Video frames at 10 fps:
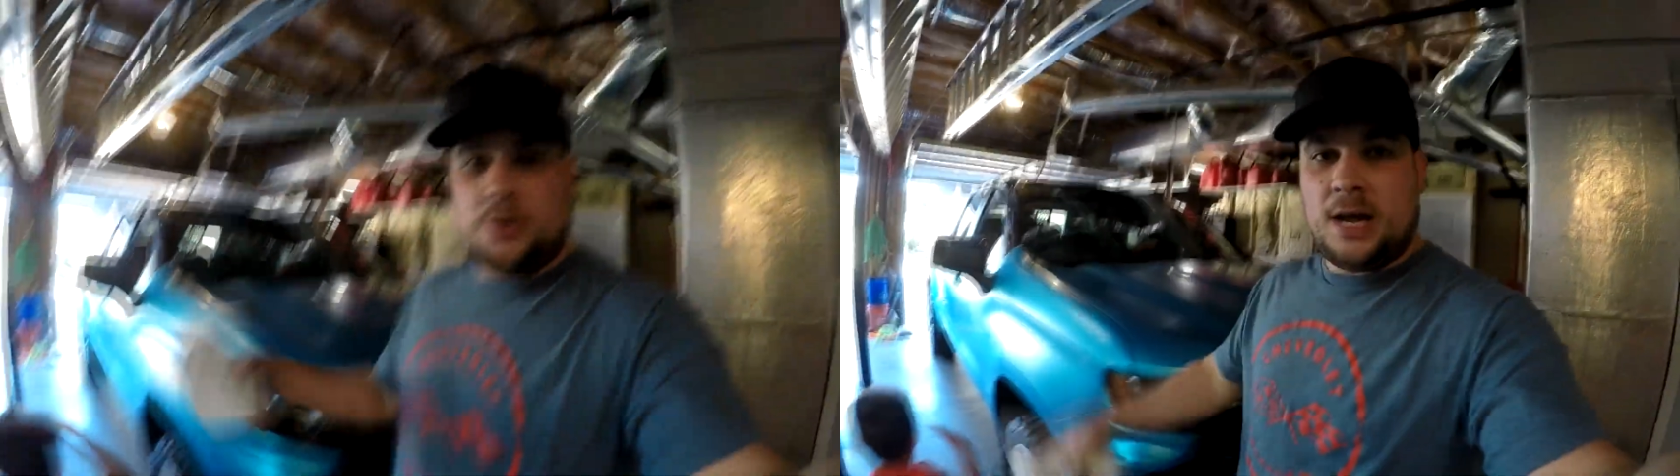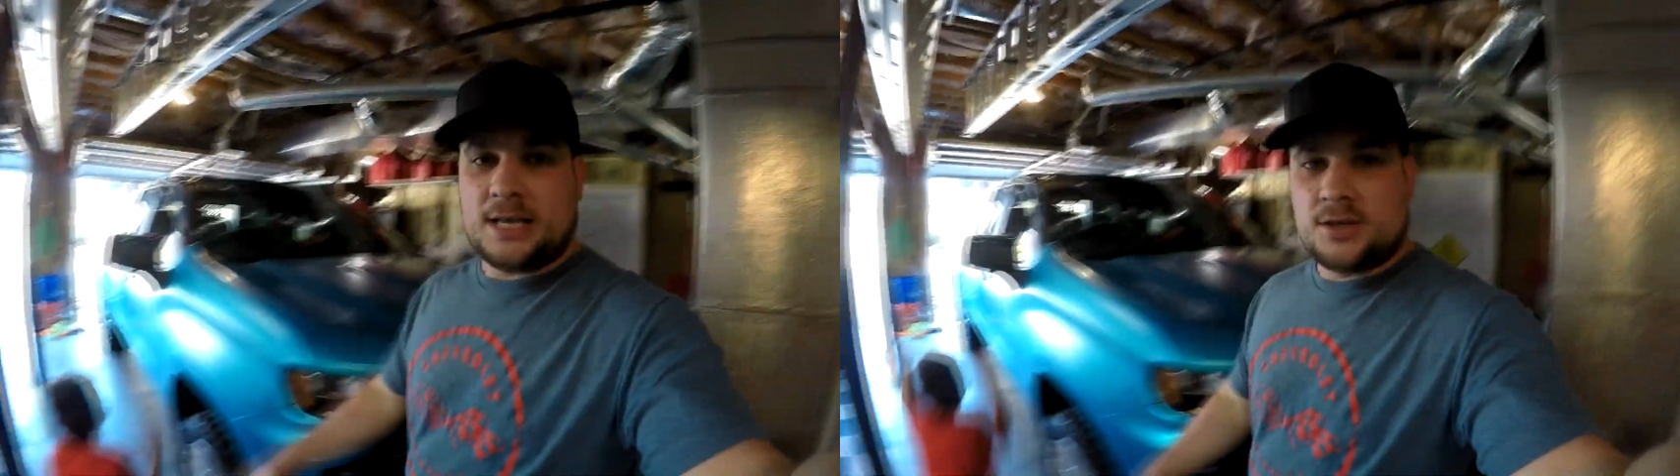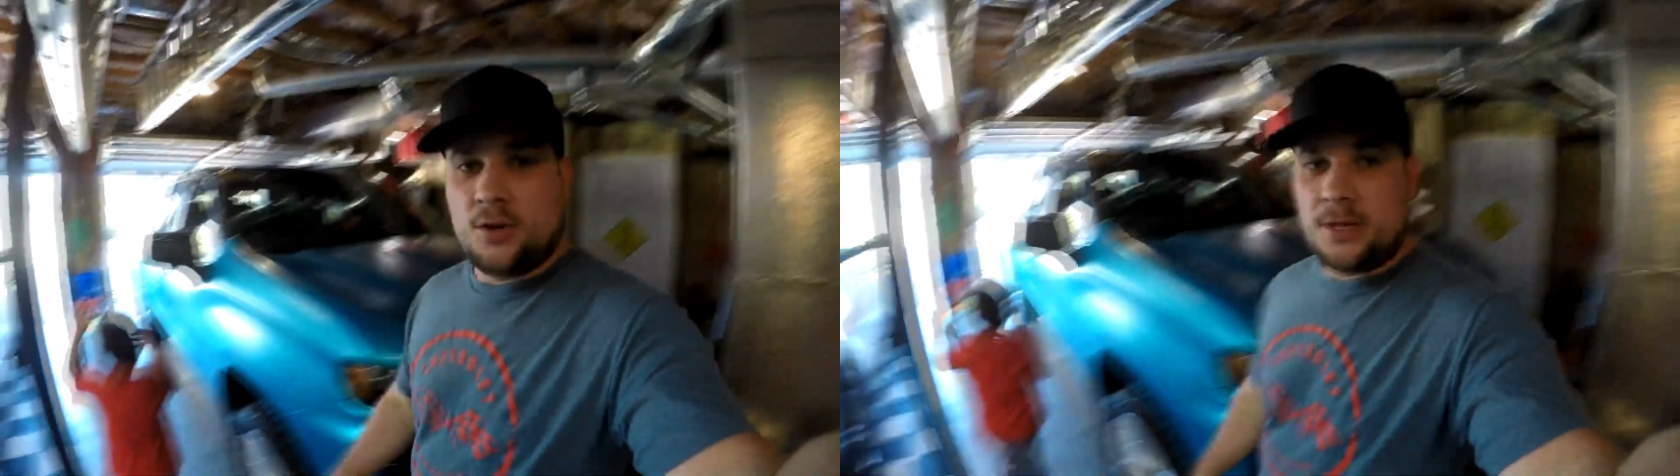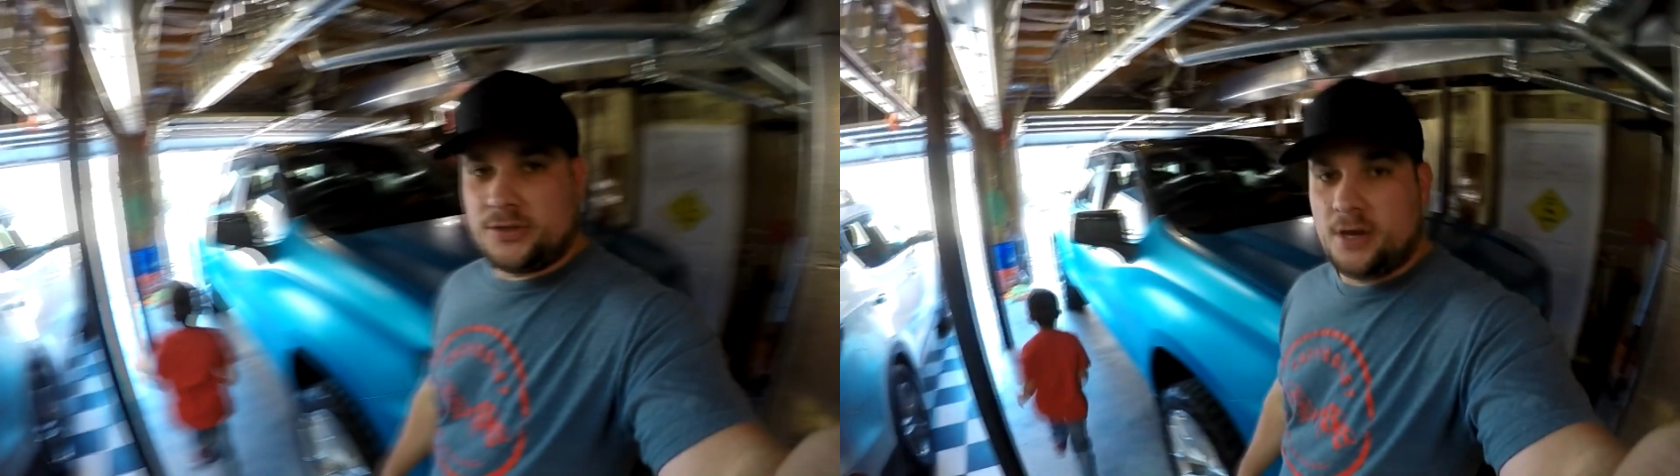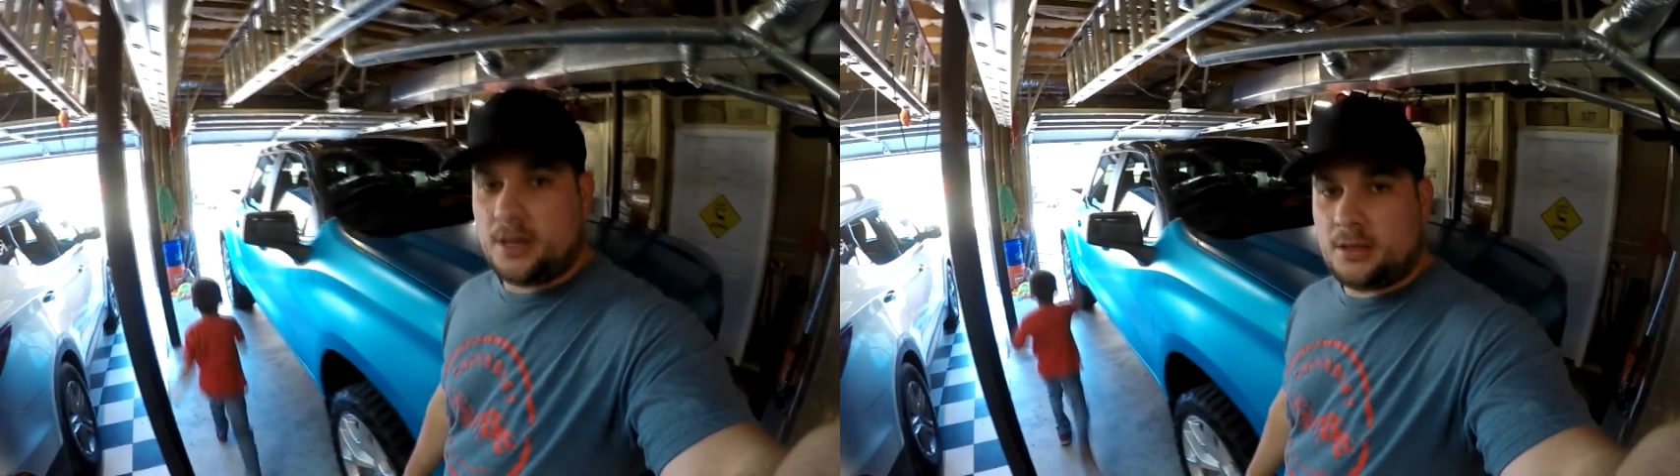You guys know my
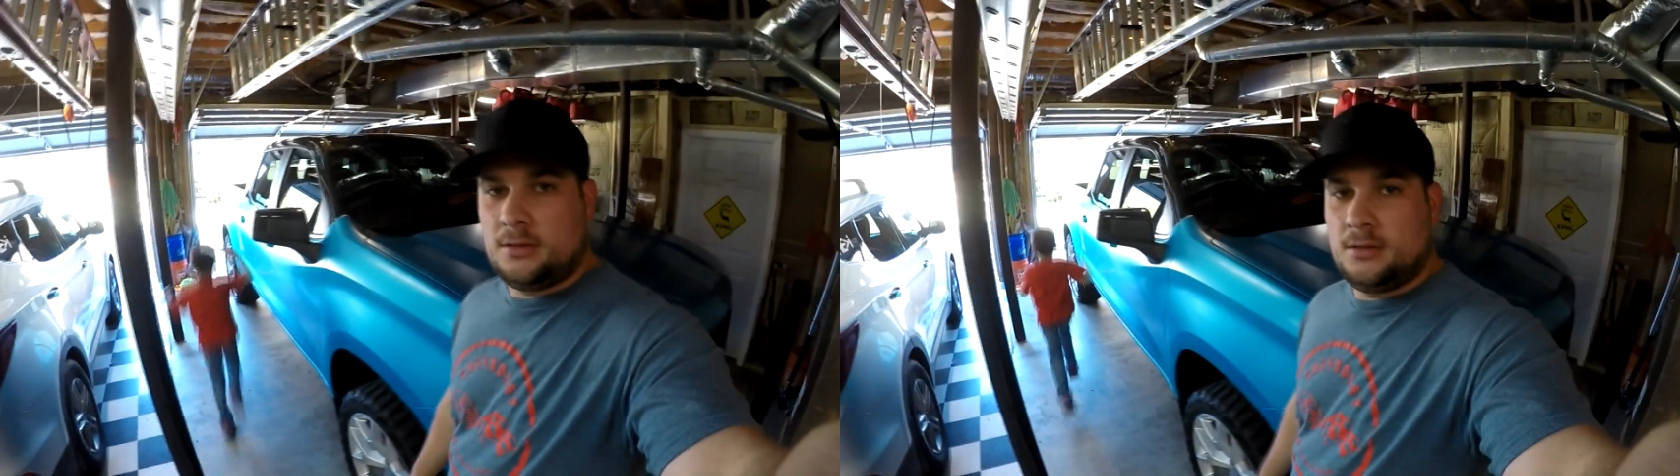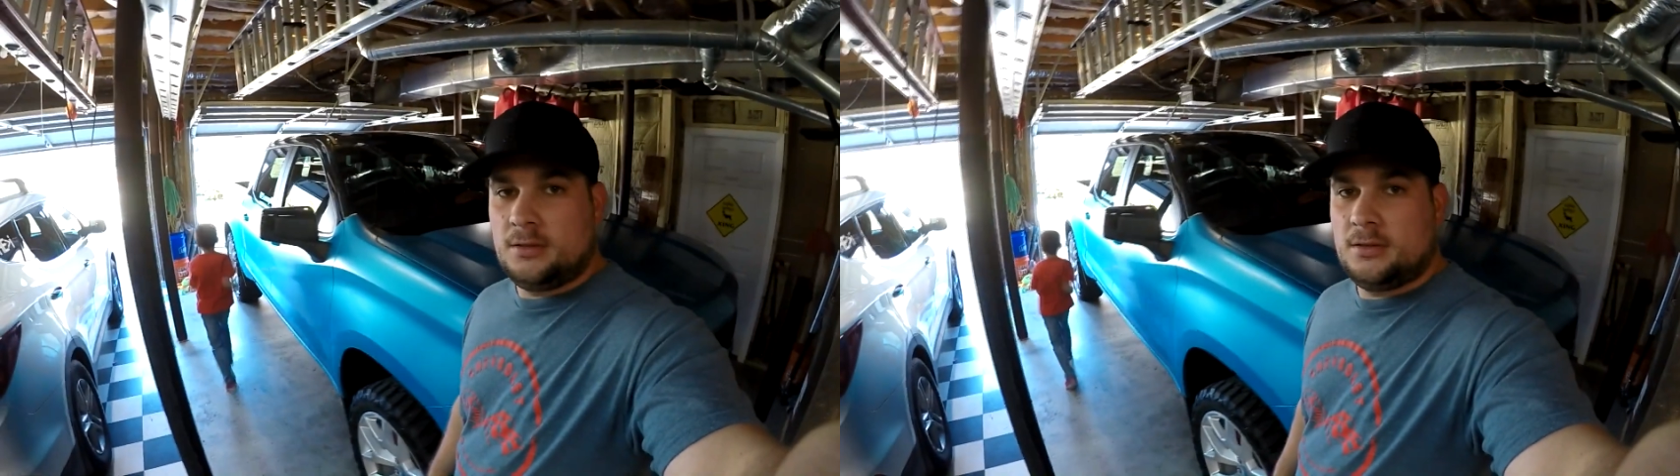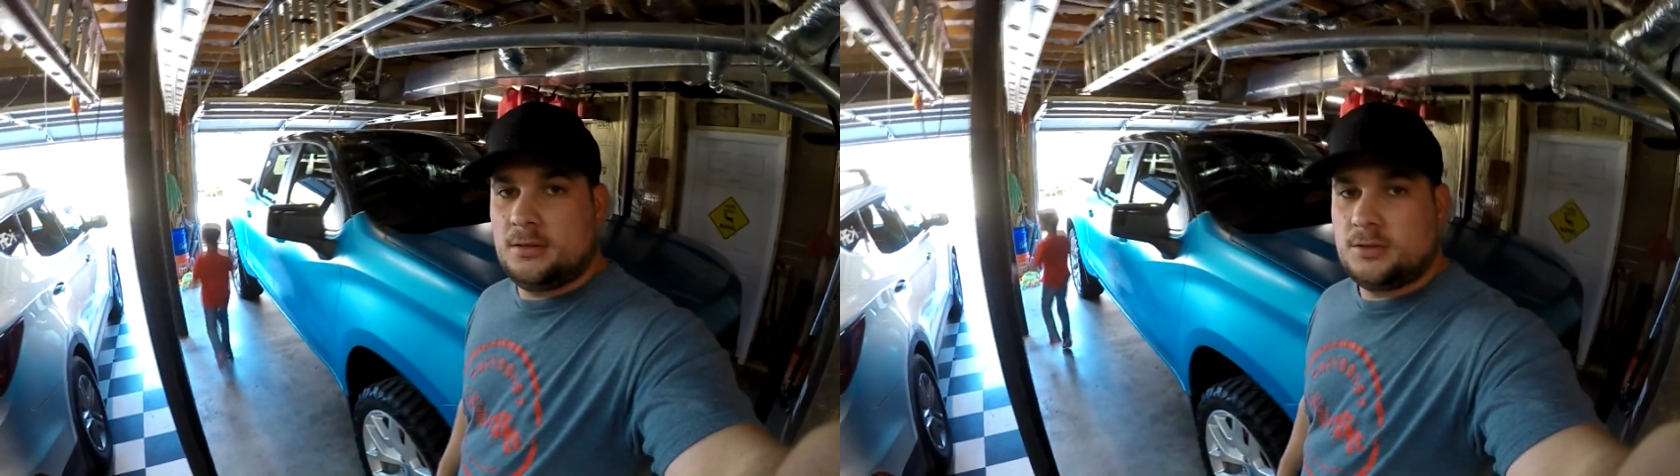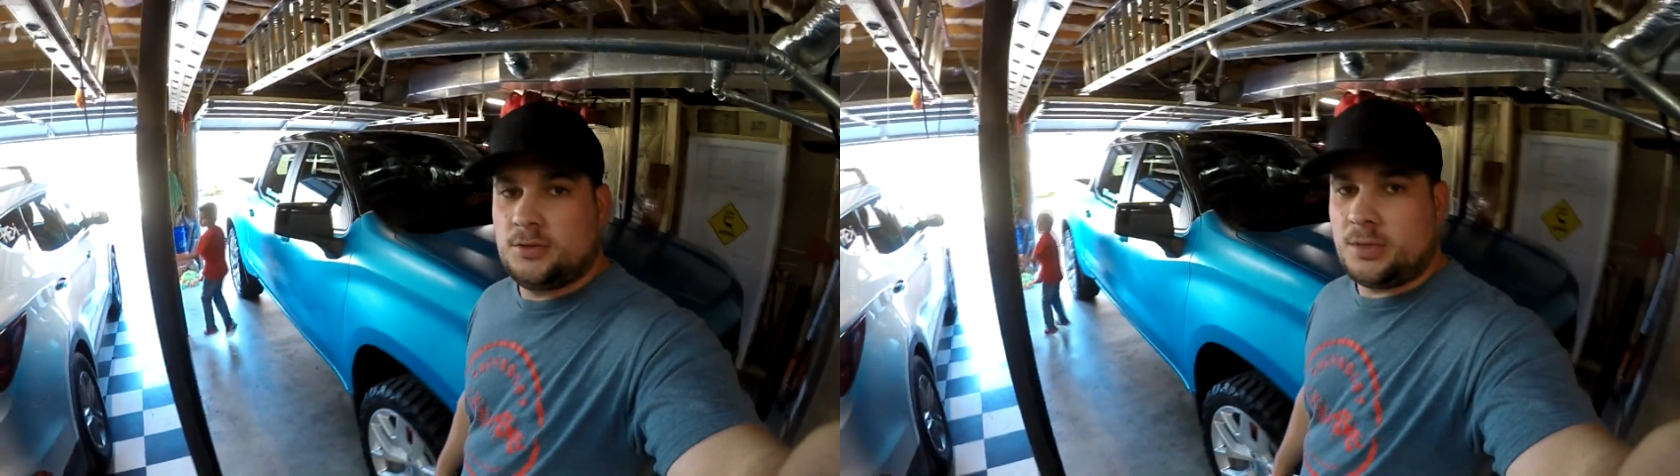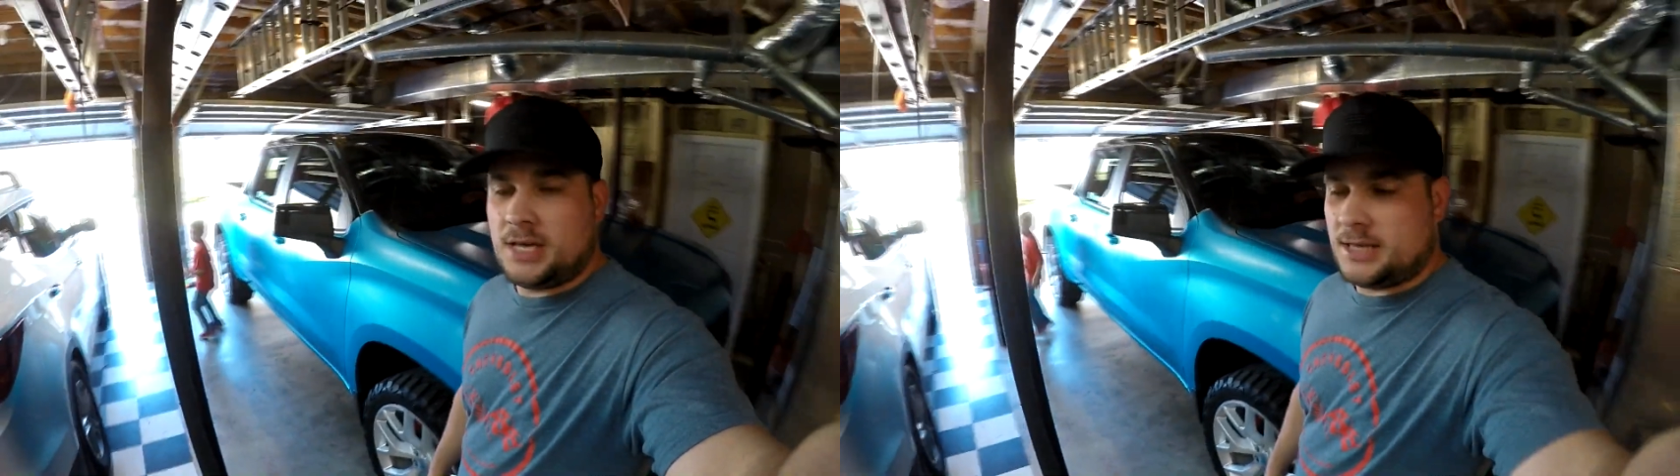truck,
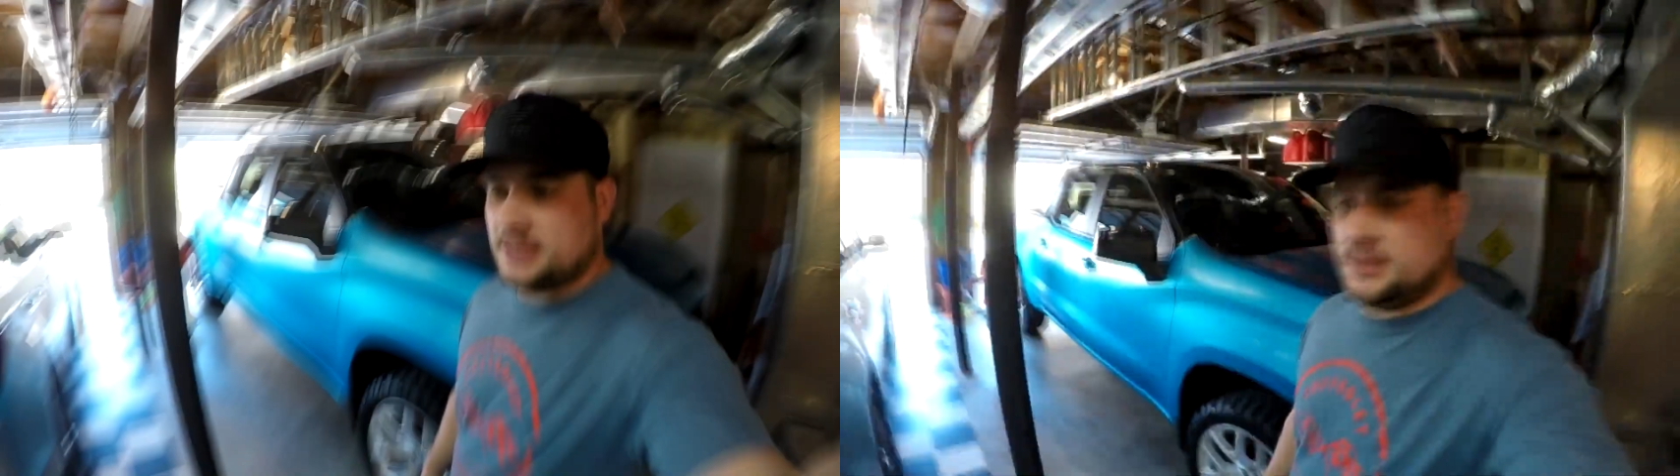2019